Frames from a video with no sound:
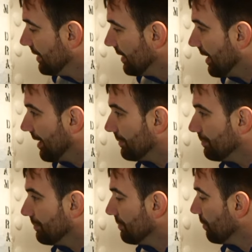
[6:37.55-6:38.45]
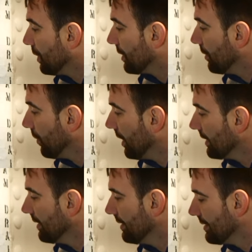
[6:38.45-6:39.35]
Uh,
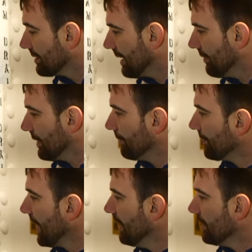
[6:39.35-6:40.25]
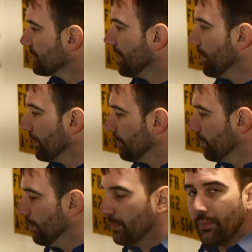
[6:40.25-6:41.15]
oh so
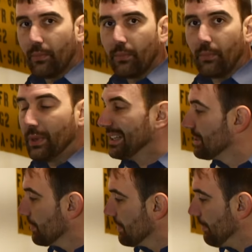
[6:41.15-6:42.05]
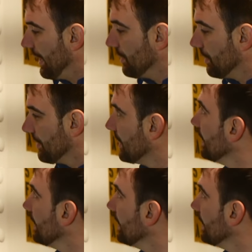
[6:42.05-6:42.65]
we can chip the paint off of